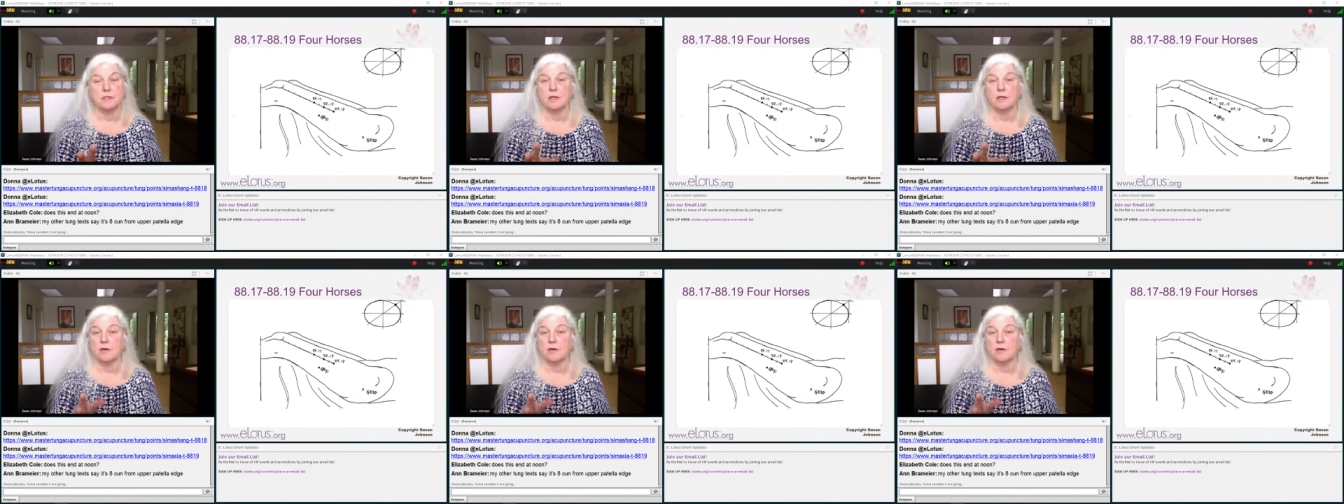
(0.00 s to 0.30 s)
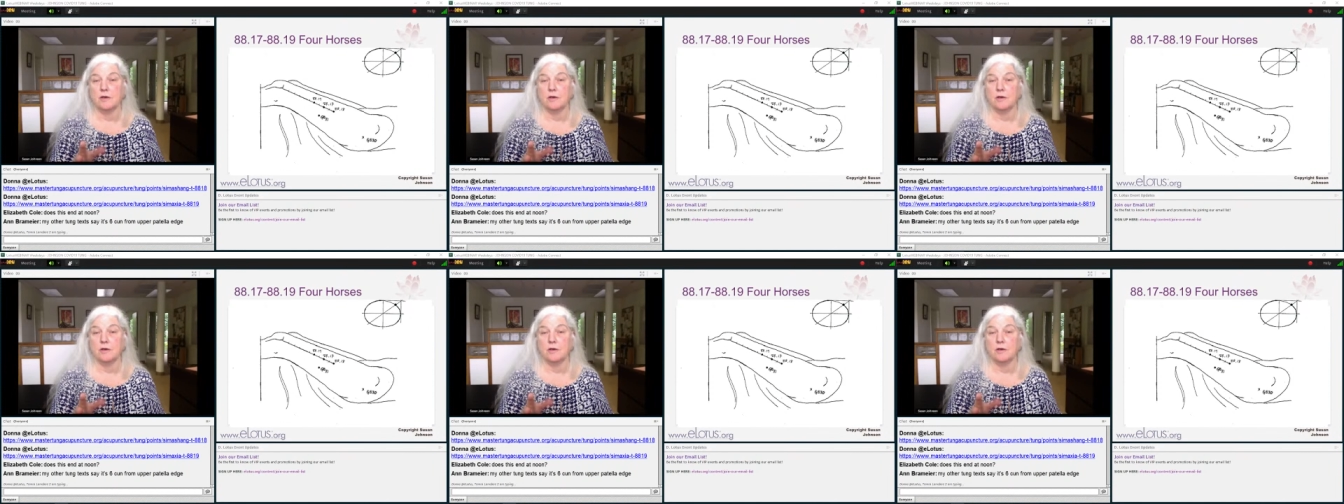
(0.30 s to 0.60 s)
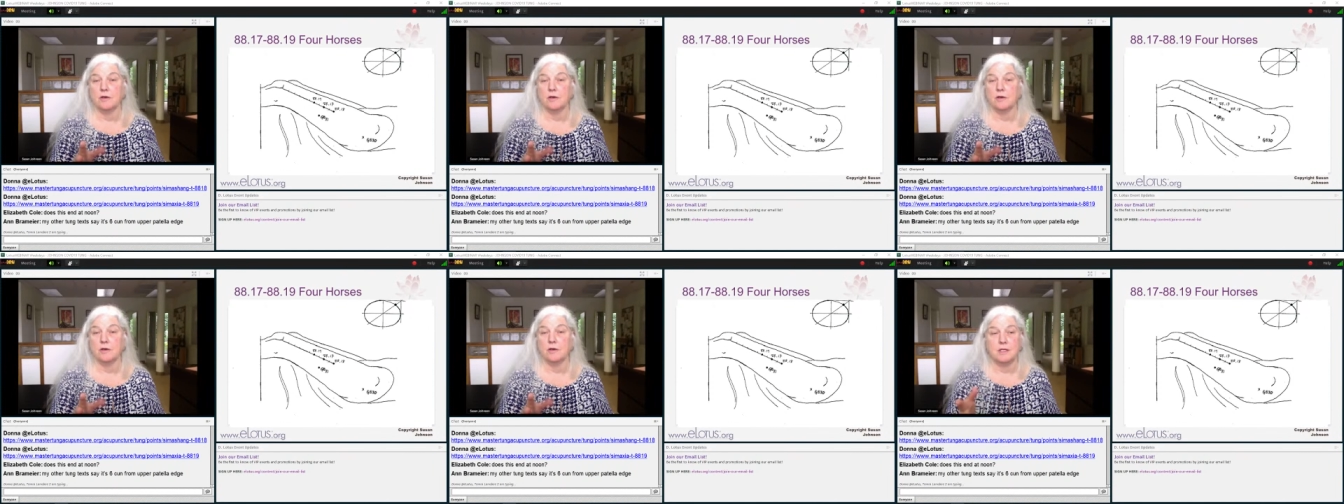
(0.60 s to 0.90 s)
They're,
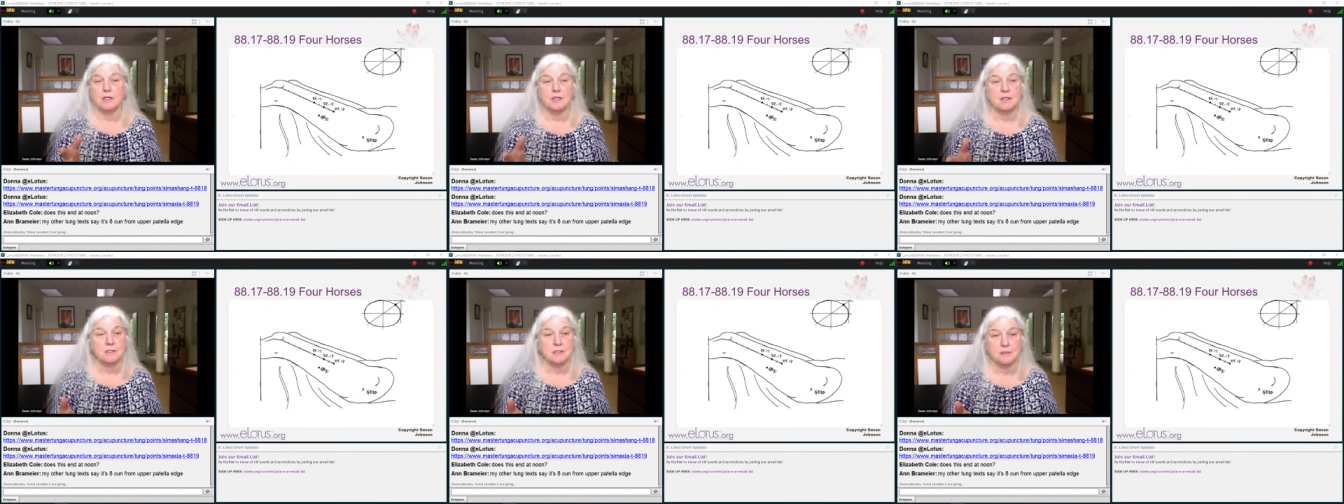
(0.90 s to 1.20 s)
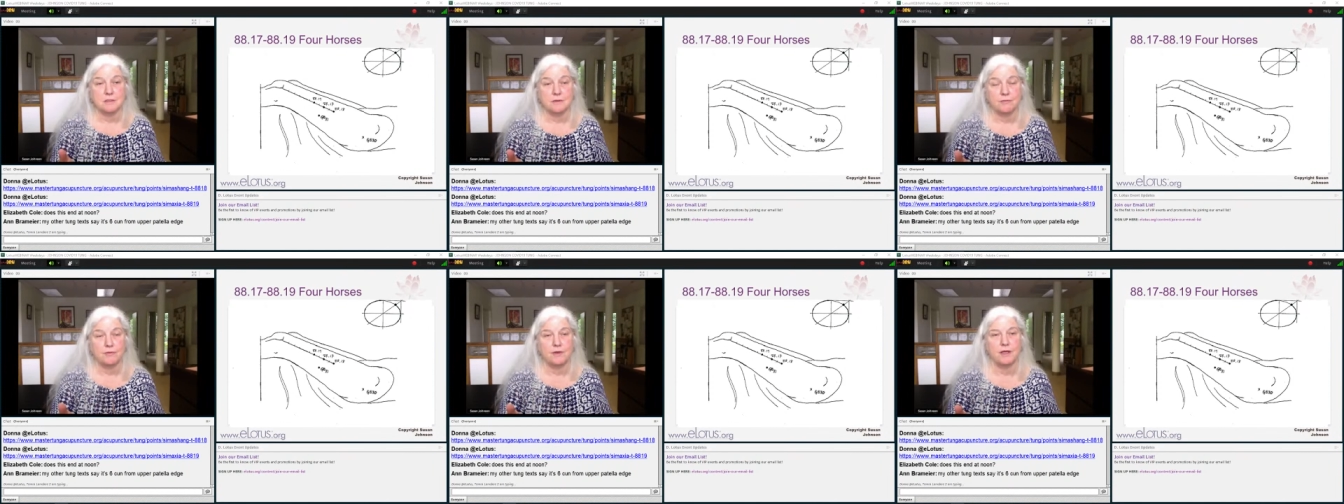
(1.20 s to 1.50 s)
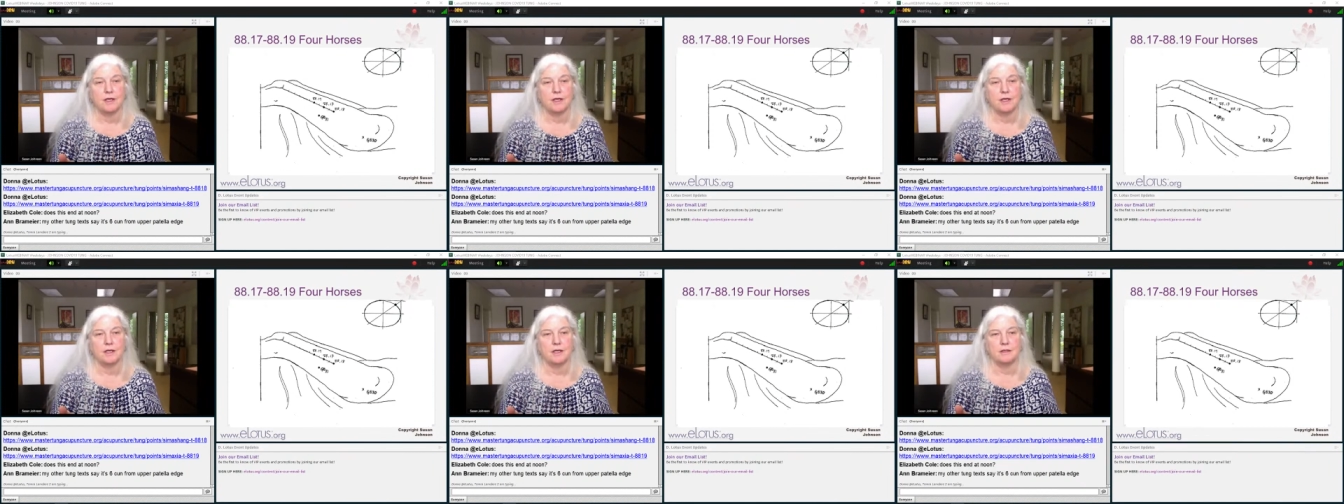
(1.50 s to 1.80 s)
they're easy to
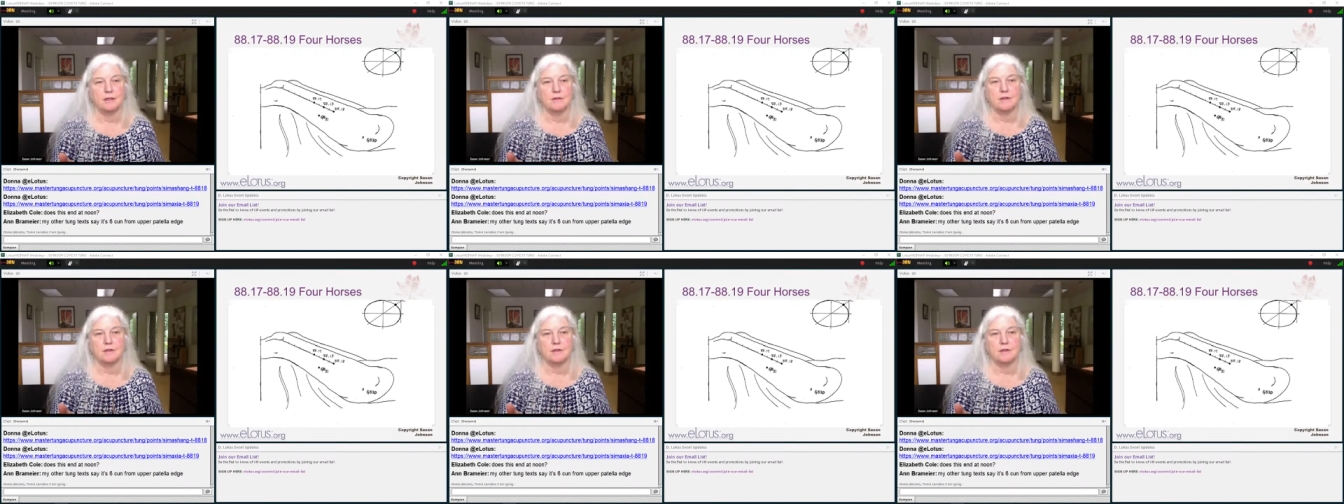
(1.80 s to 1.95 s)
find,